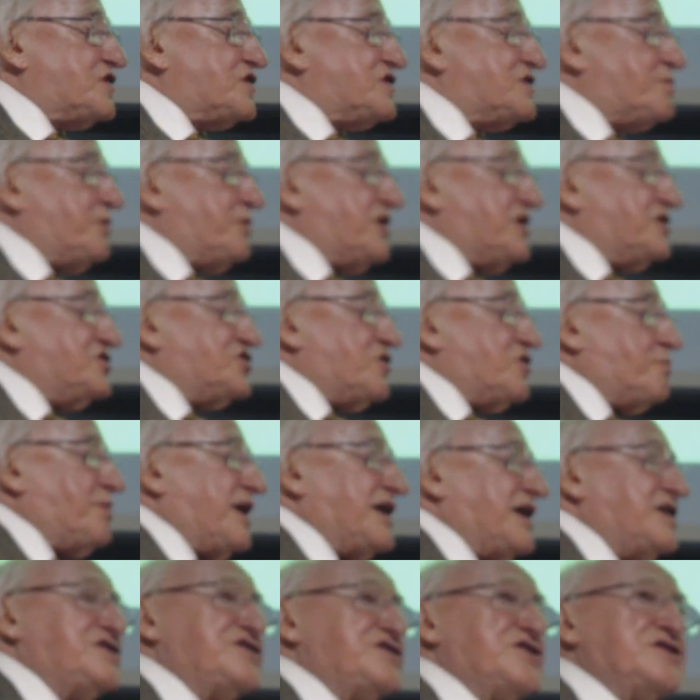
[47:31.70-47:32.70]
is being
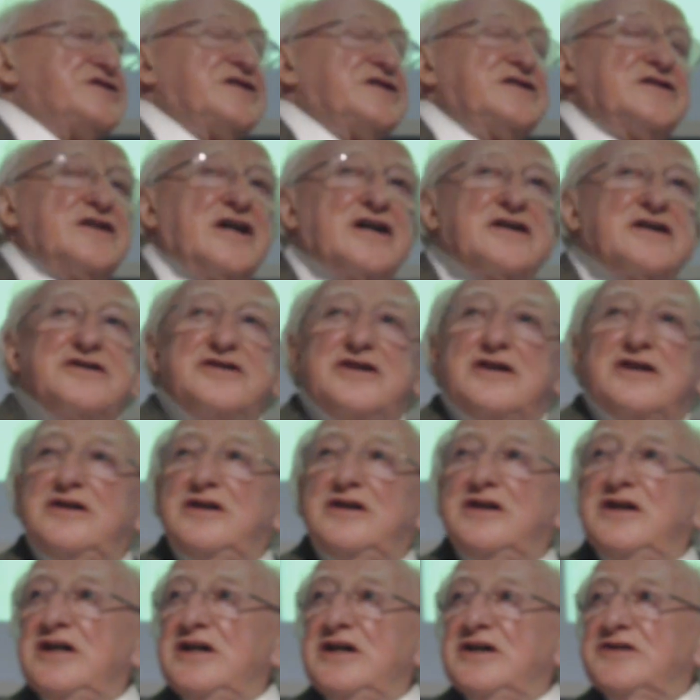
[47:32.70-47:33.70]
debated in London,
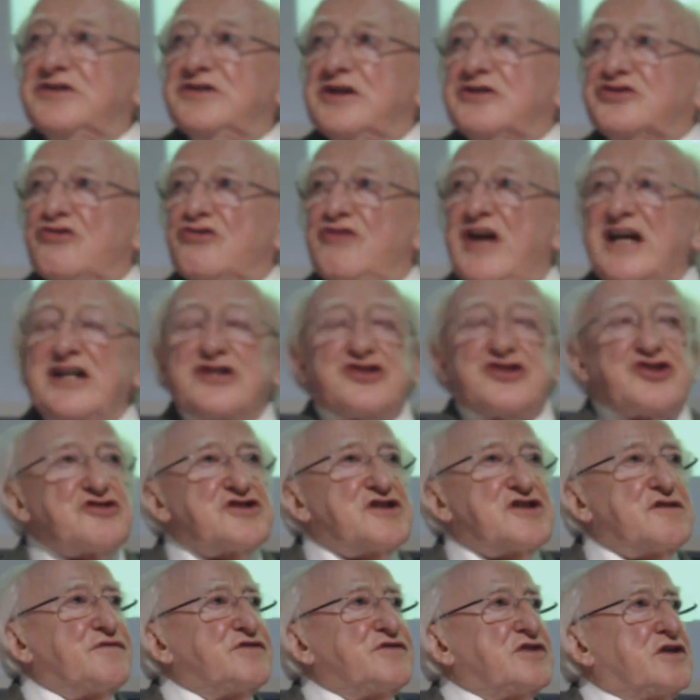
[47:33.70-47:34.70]
the
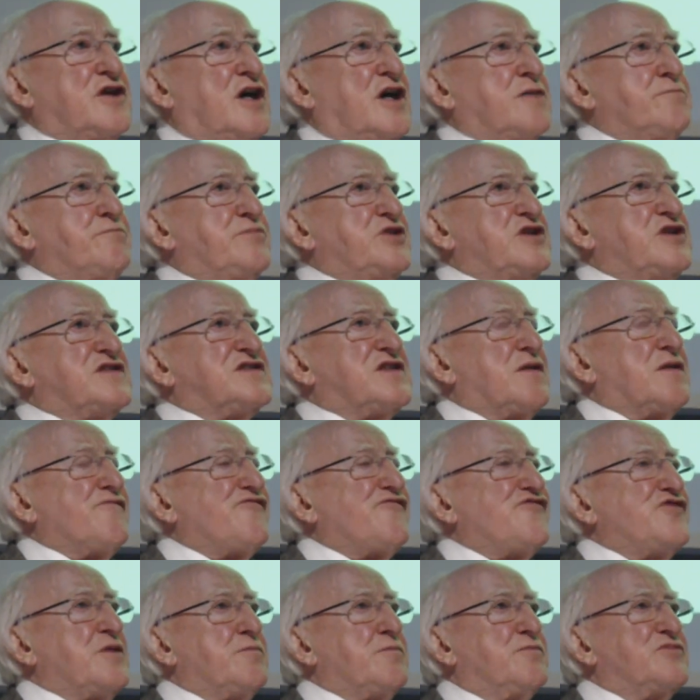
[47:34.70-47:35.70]
directors of the company, some
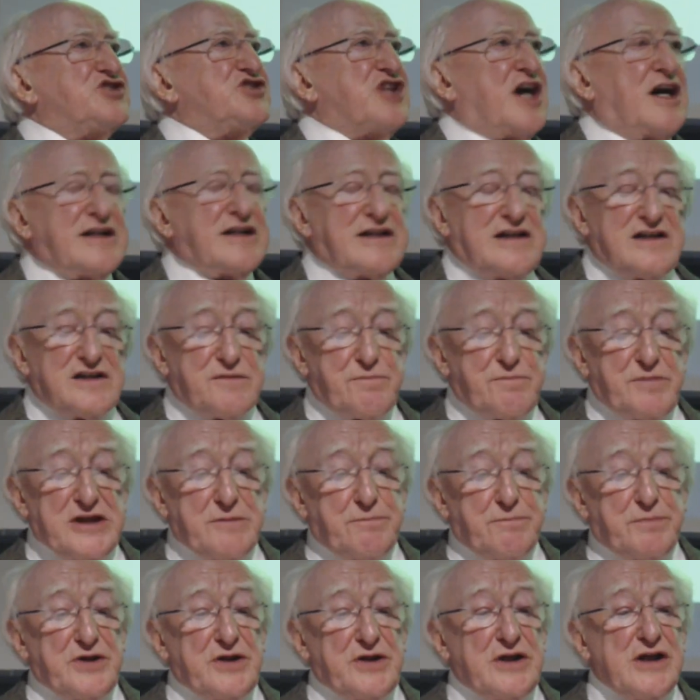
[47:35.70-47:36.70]
from the titled
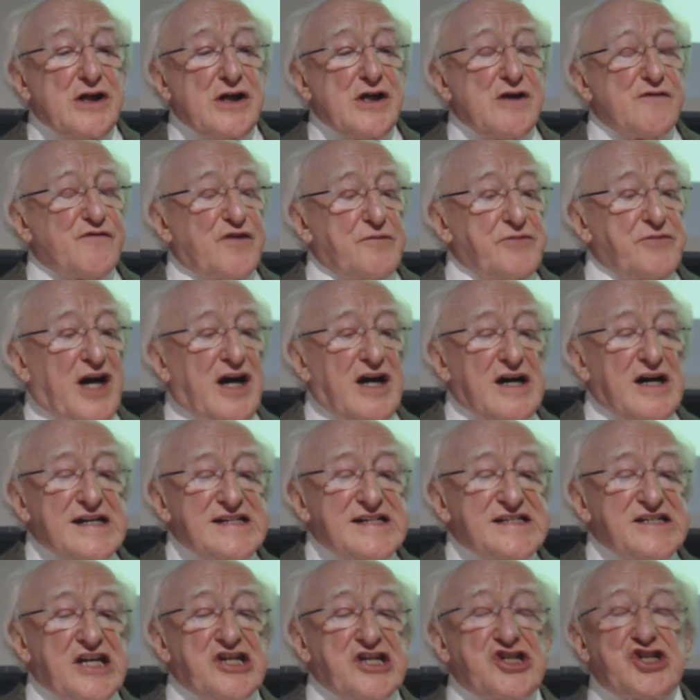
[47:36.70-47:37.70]
people from the
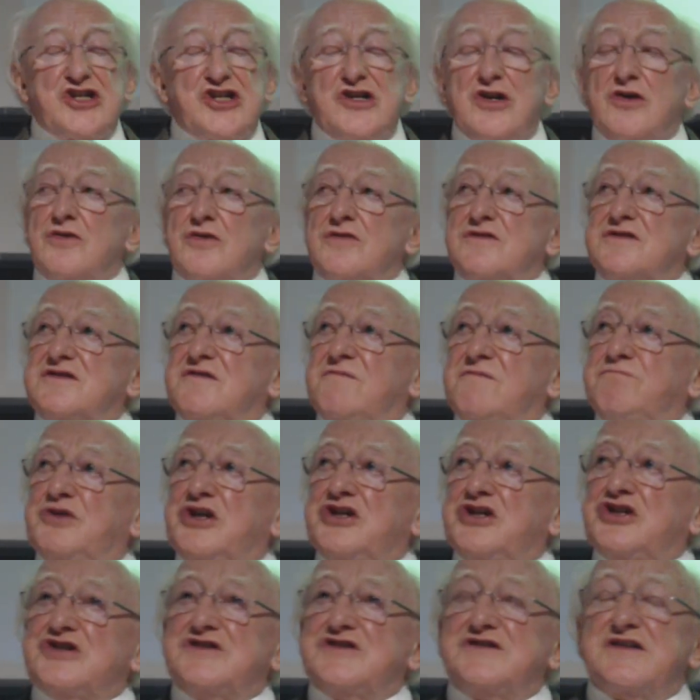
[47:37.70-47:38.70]
highest echelons of
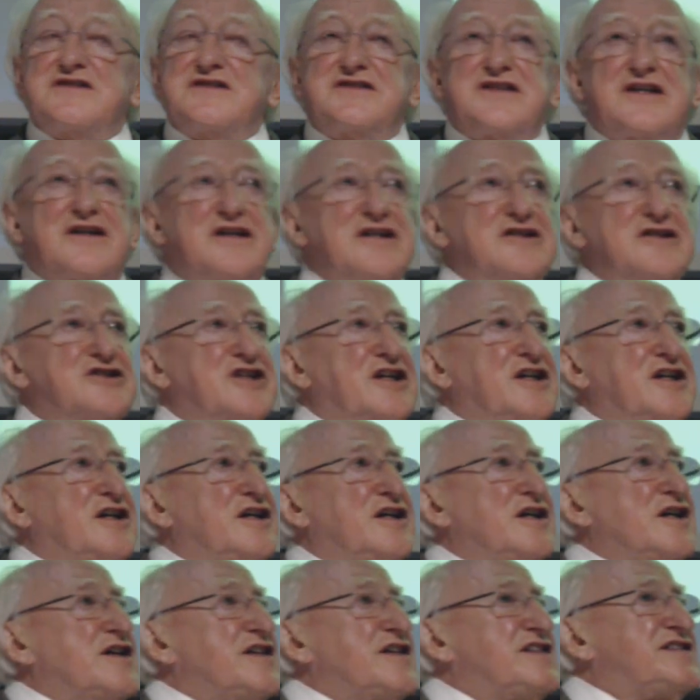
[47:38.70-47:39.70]
British society,
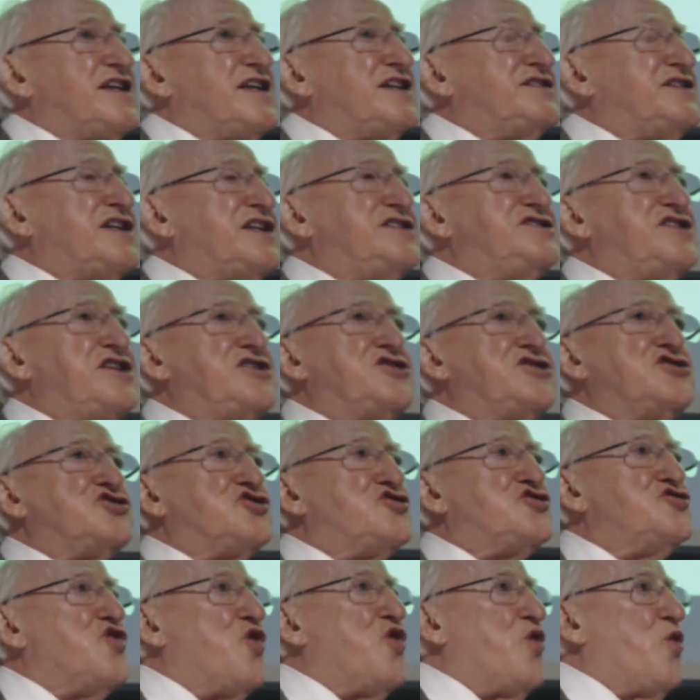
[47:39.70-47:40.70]
said they
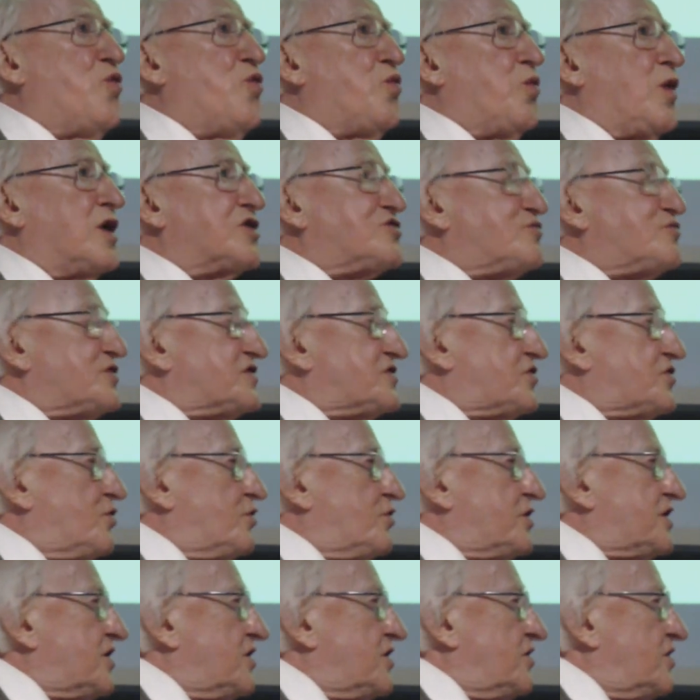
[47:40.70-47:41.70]
didn't know what was
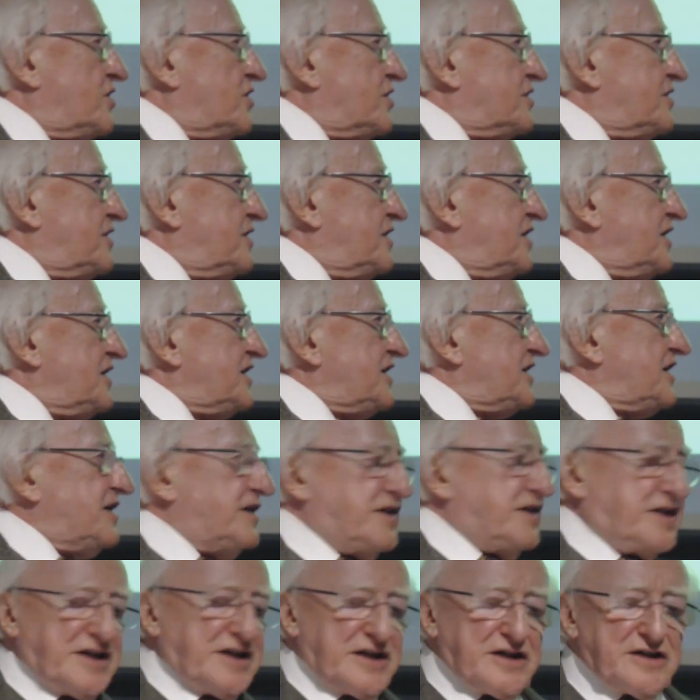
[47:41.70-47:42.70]
going on
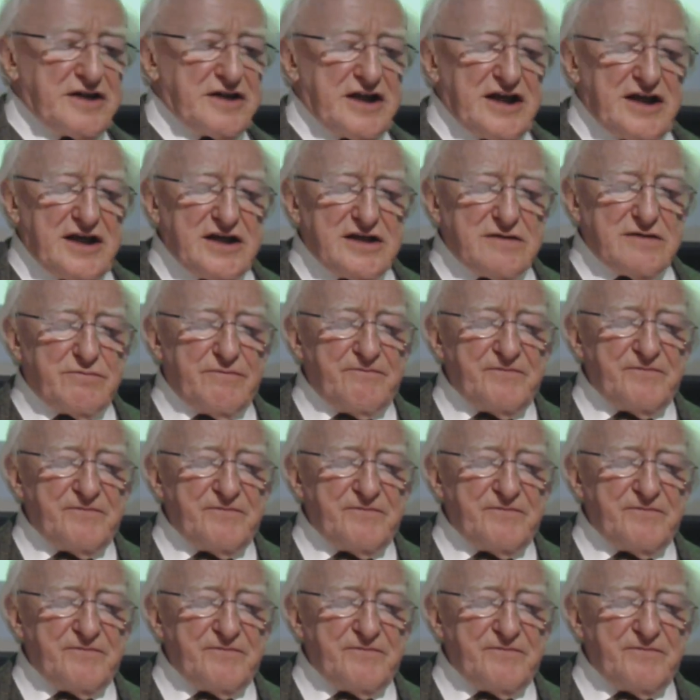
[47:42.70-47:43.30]
in their name.